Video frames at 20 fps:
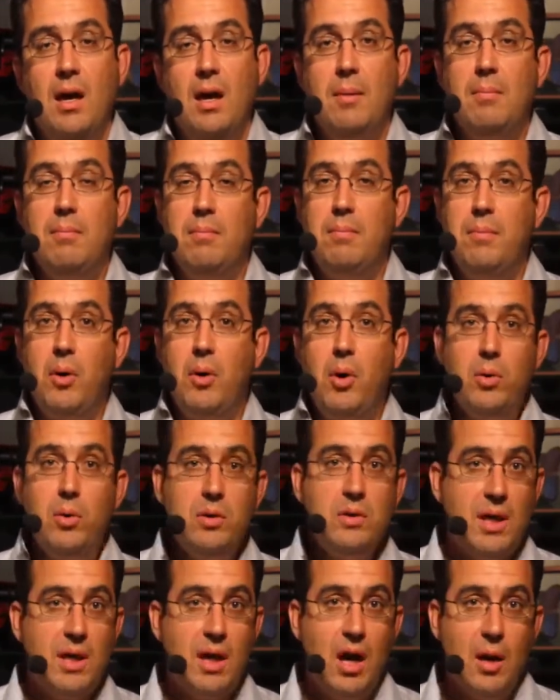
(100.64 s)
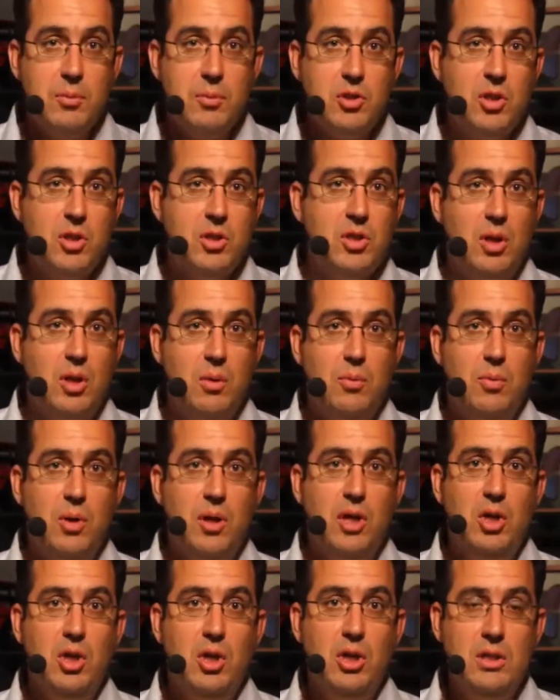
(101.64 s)
Both options are
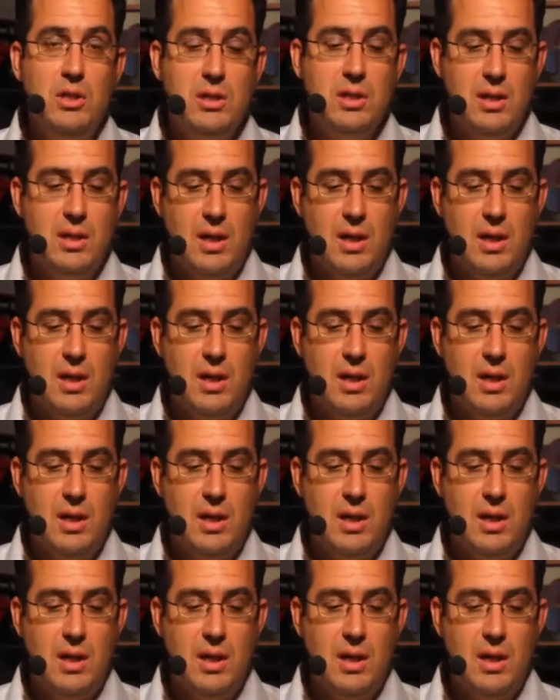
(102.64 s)
pretty good.